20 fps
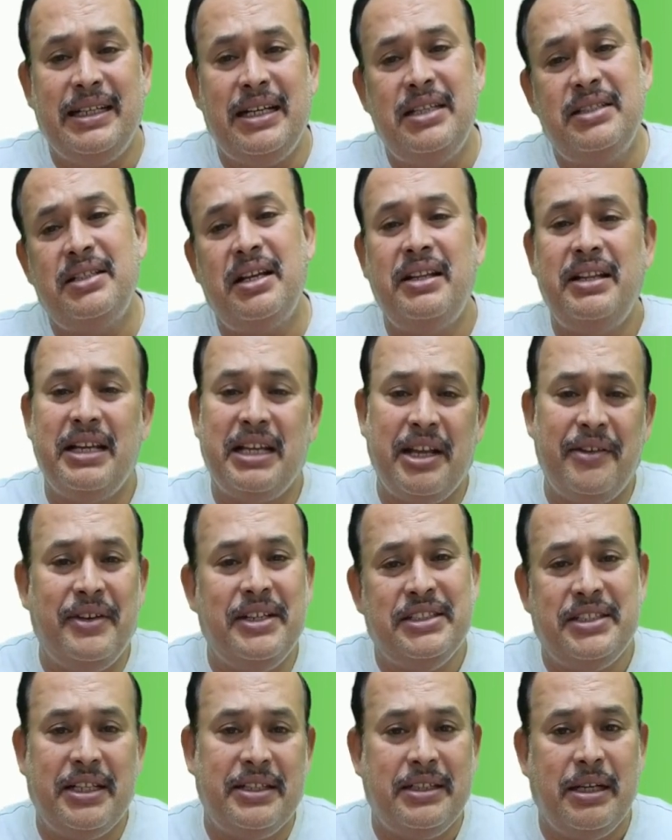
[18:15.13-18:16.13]
sir, in the given
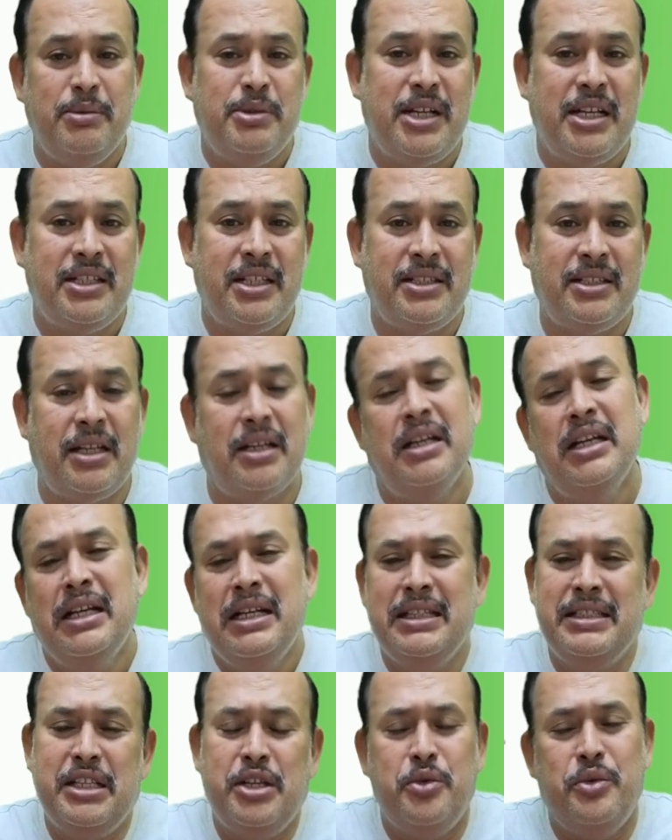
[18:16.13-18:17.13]
circumstances, sir. It's a
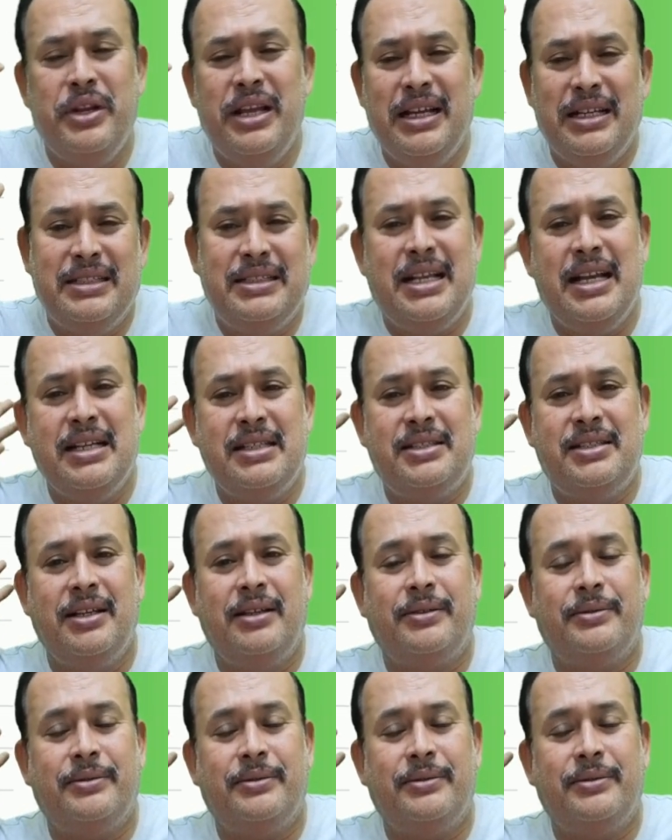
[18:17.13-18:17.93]
unique case, sir.